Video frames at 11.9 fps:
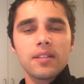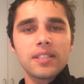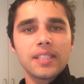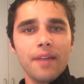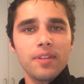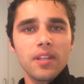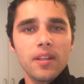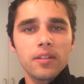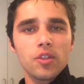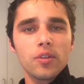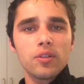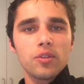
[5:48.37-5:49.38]
70
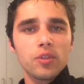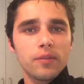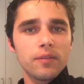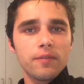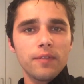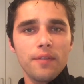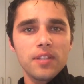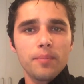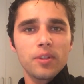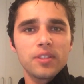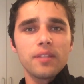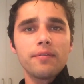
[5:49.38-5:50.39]
to
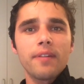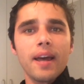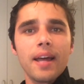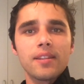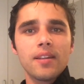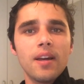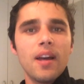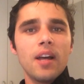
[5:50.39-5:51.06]
50% fat,